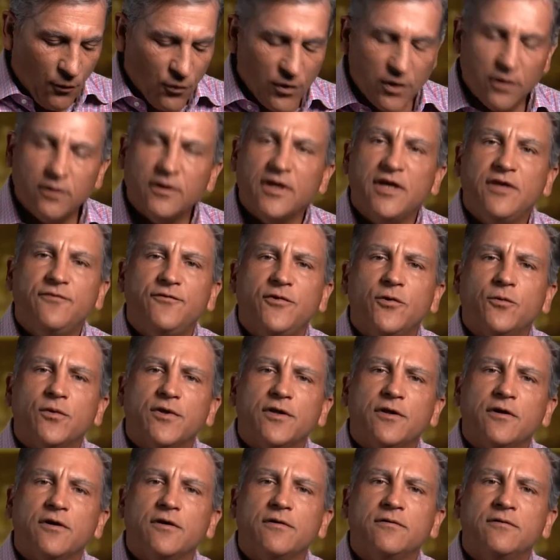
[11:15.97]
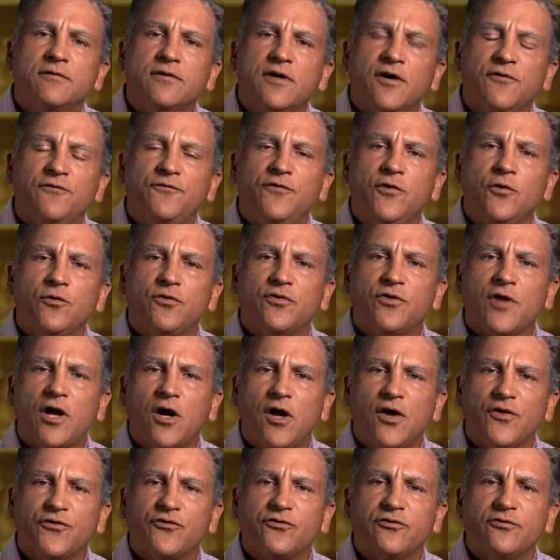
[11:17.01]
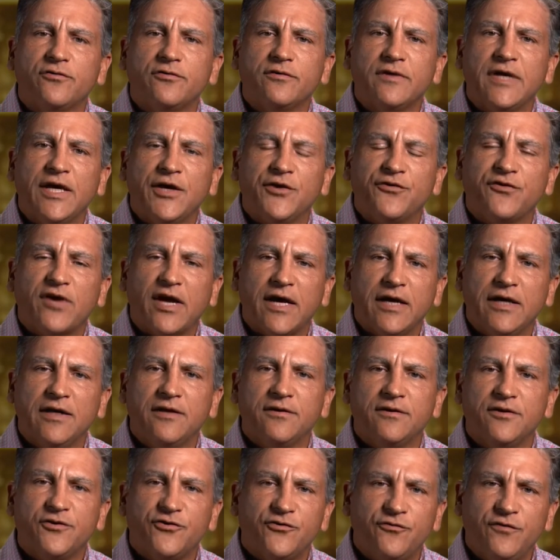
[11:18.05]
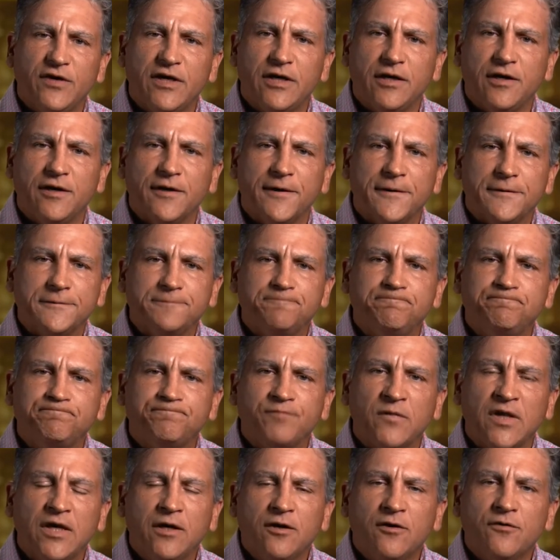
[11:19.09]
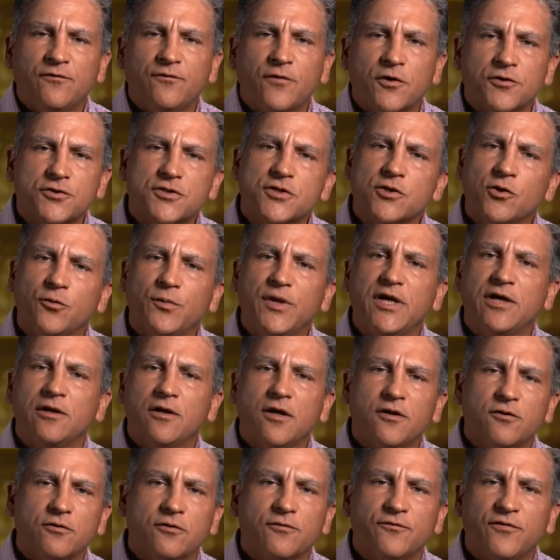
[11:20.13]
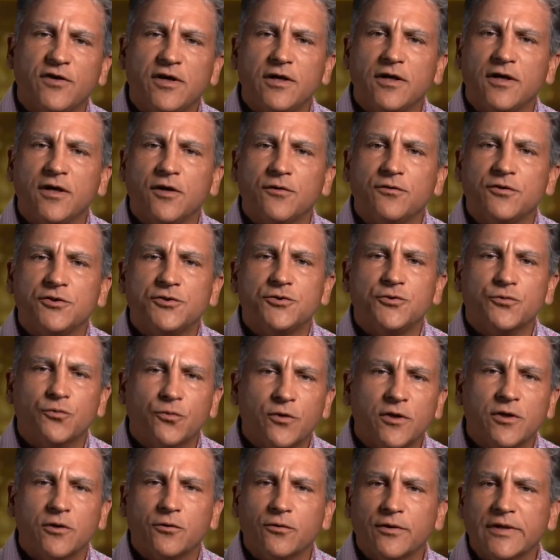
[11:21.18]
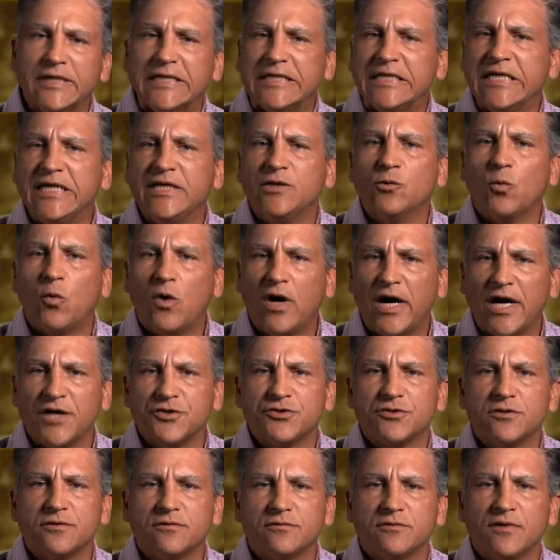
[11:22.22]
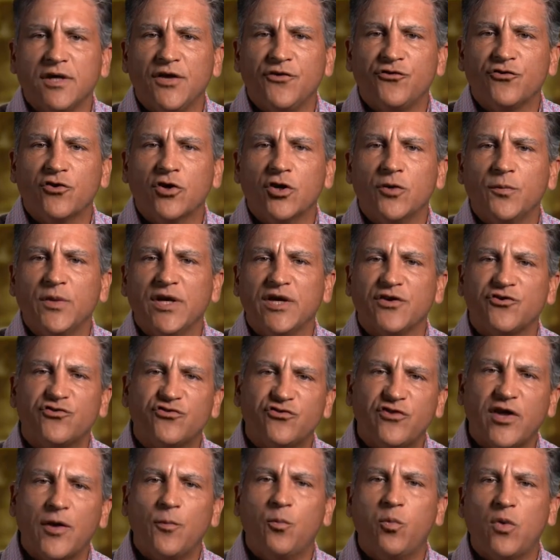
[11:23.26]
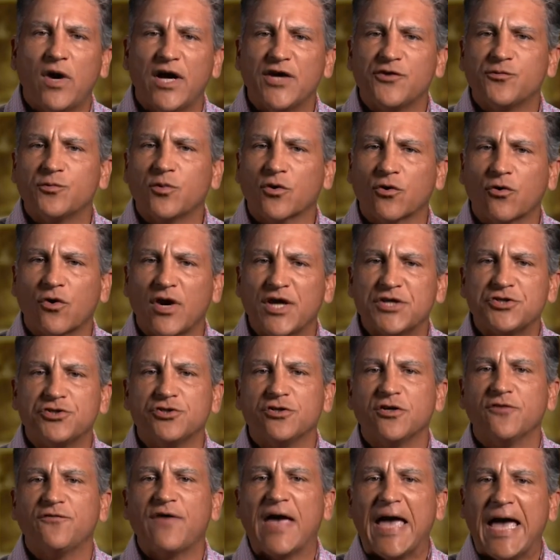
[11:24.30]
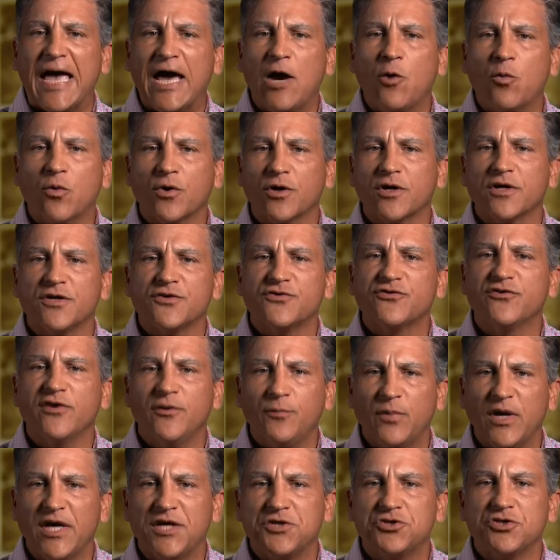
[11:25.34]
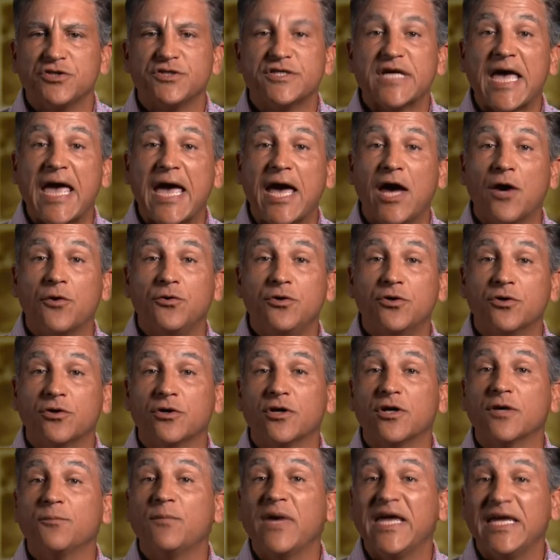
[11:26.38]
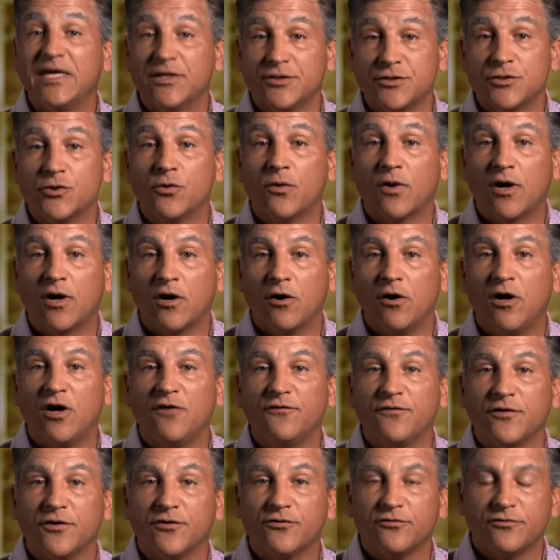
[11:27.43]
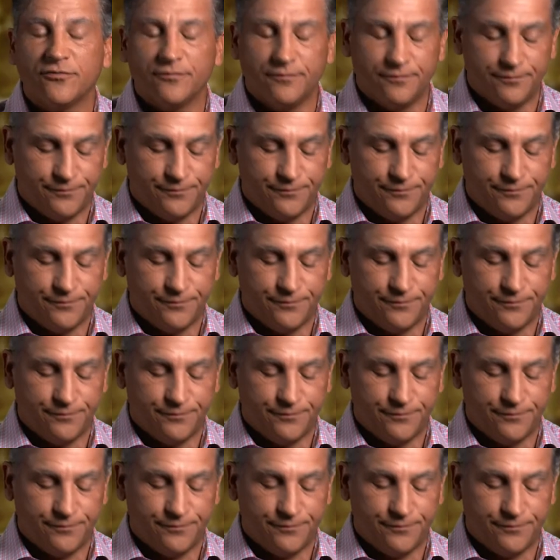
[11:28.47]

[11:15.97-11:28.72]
want to leave you with a few thoughts as I end this video. First, there'll be another video that you really need to watch. It's going to be a stepwise progression of how we're going to see patients, how you're going to make it to our office.